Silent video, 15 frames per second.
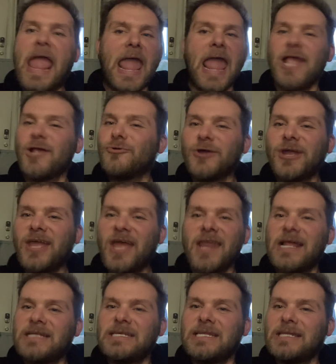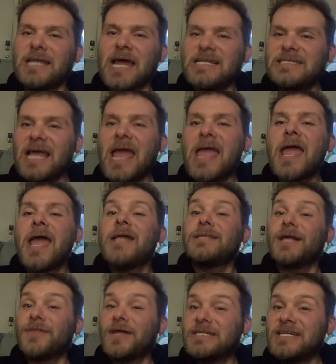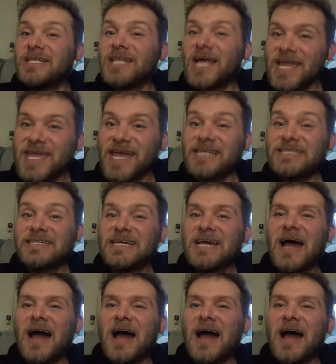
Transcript: angry, and not that I didn't like it.